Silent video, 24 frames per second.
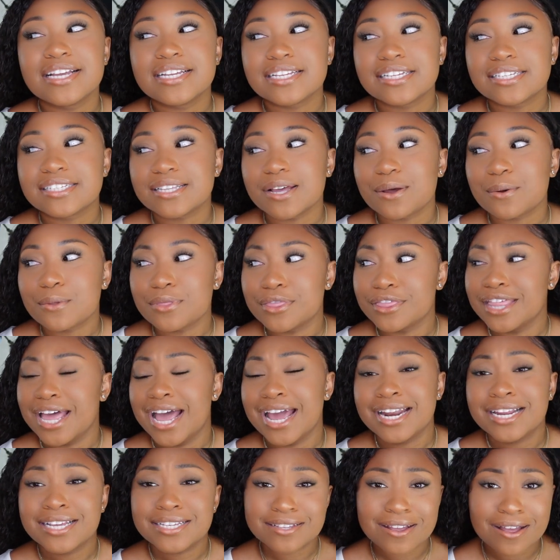So
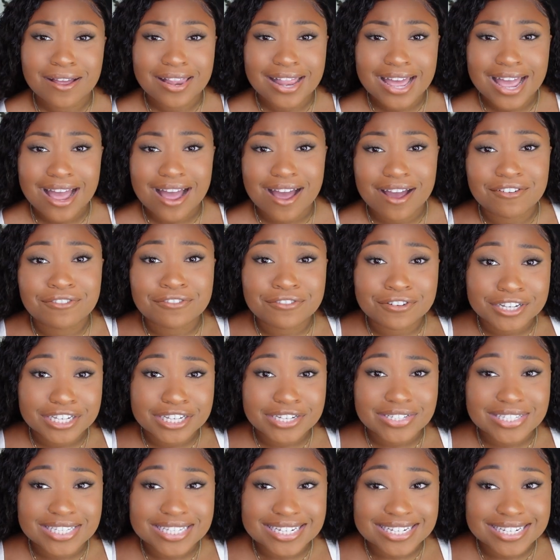that is all I have for
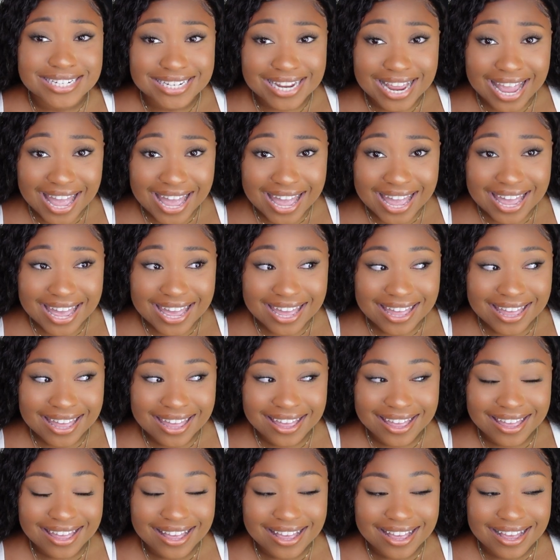you today.
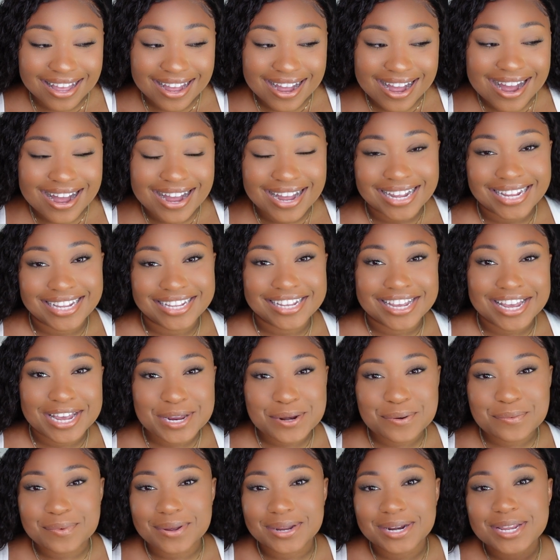
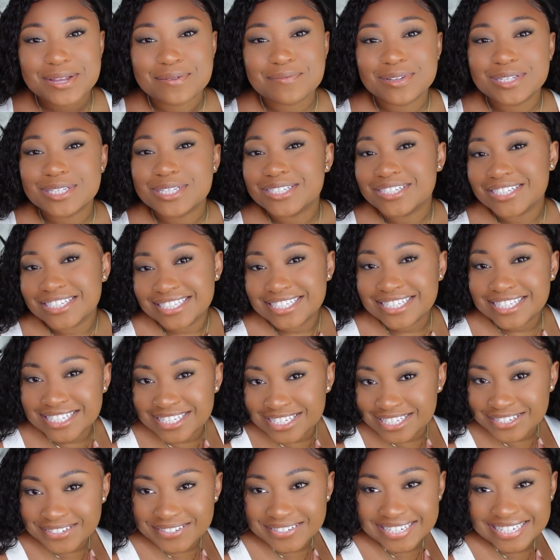Again, my name is
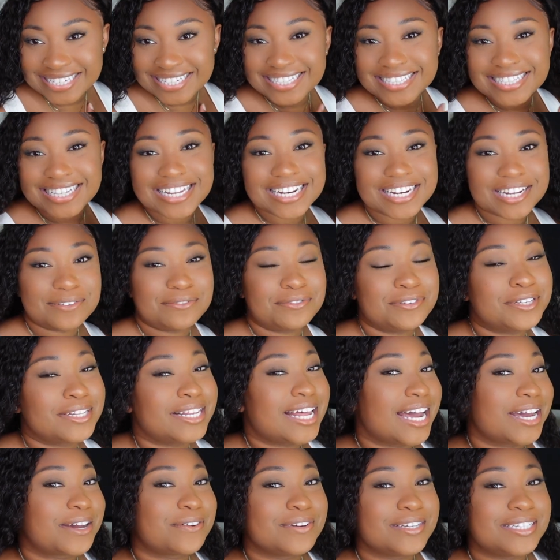TristenTerese, and if you
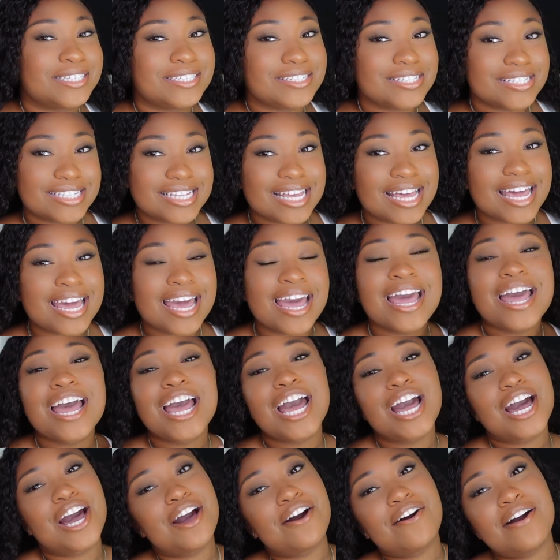like what you see,
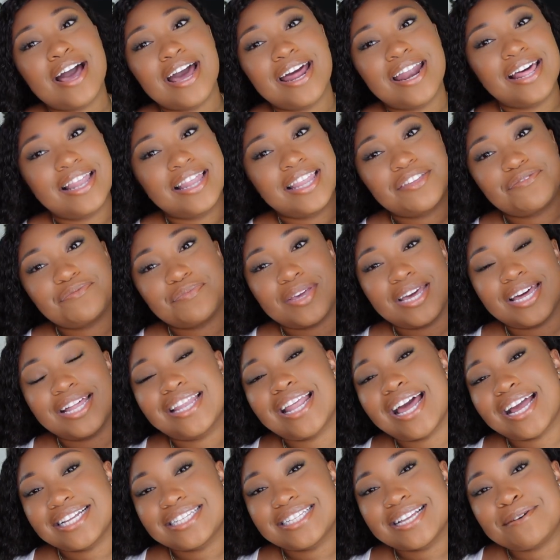go ahead and leave me a
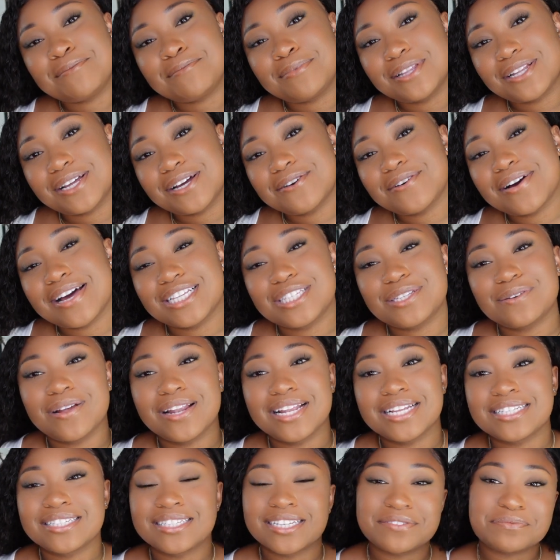like down below, as well
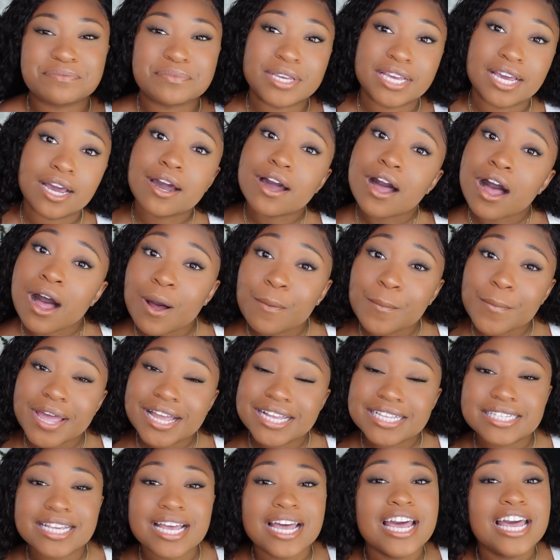as leave me a
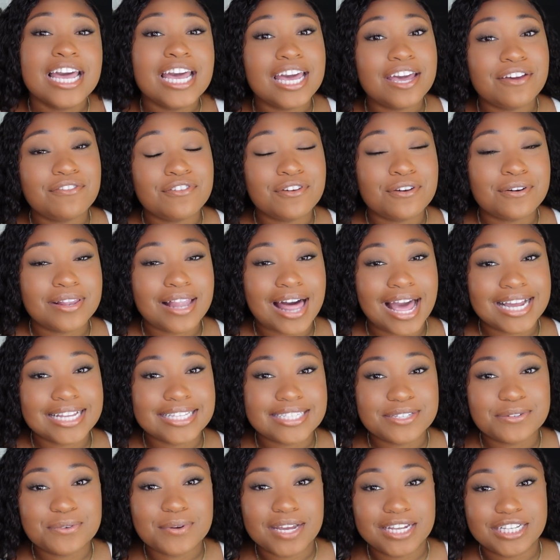comment if you would like
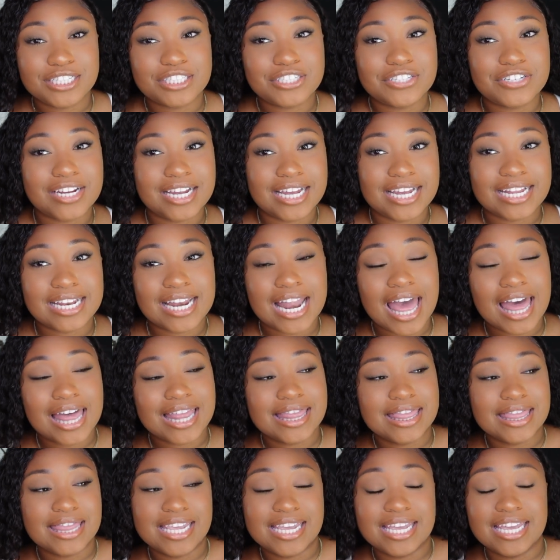to enter in
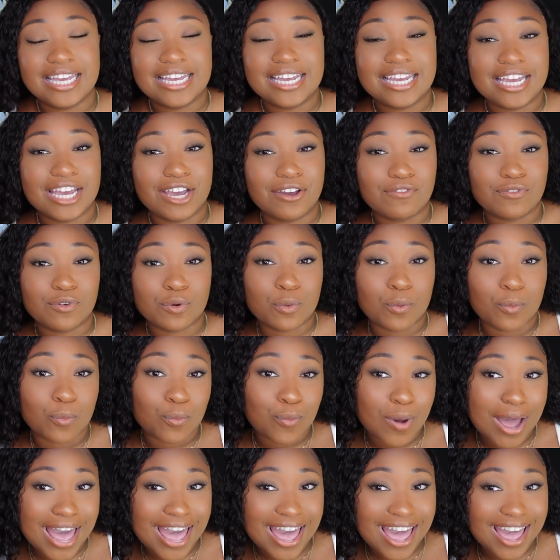the
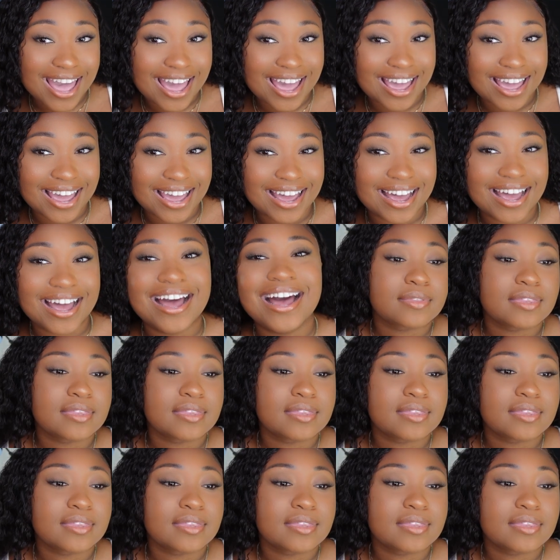giveaway.